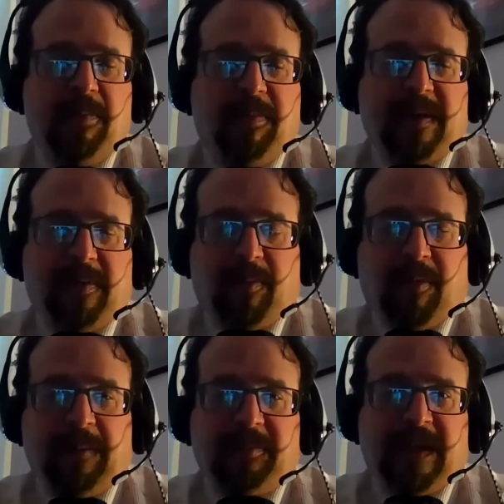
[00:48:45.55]
but the
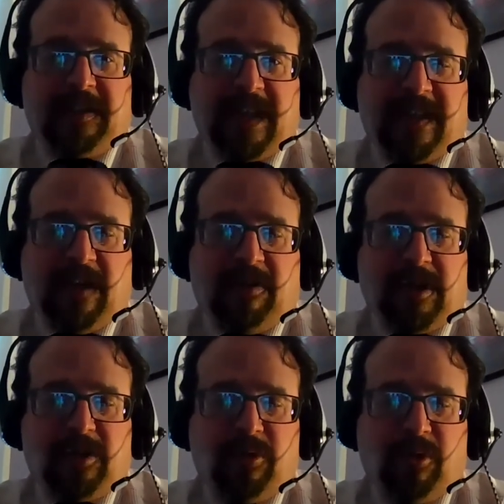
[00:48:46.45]
prompt letters, I think, are
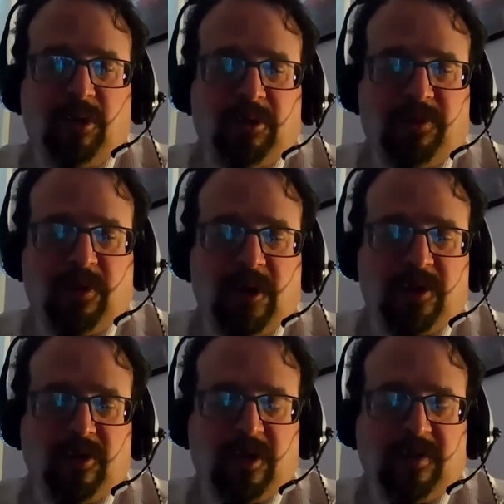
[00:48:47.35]
a tool for
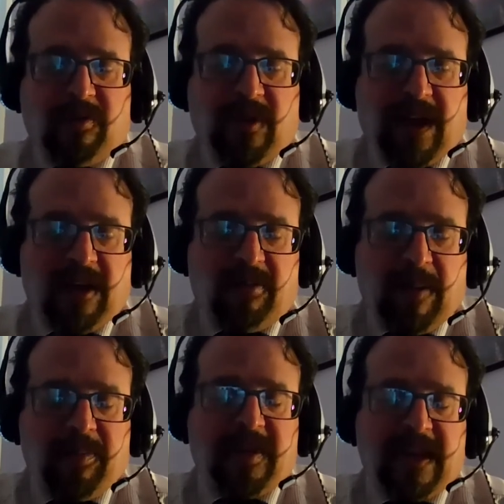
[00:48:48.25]
sort of
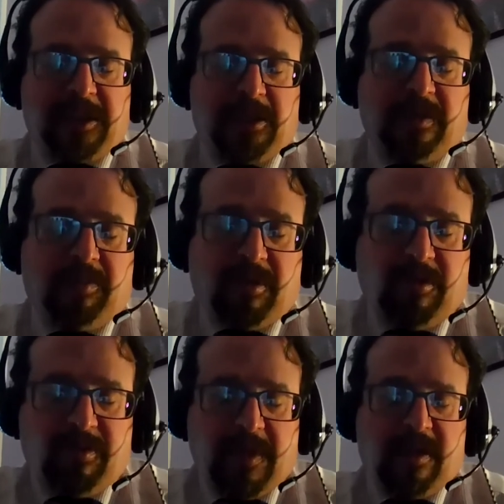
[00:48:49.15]
reputational
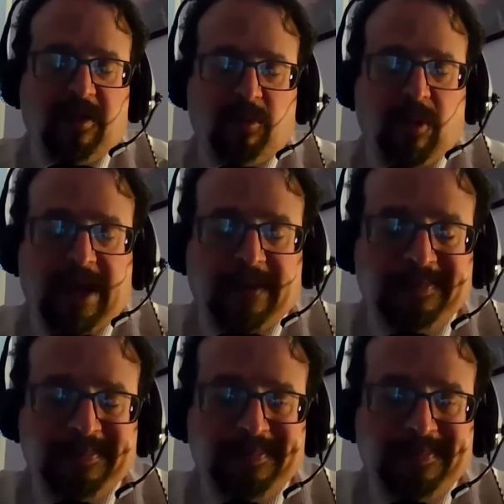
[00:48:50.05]
improvement as well.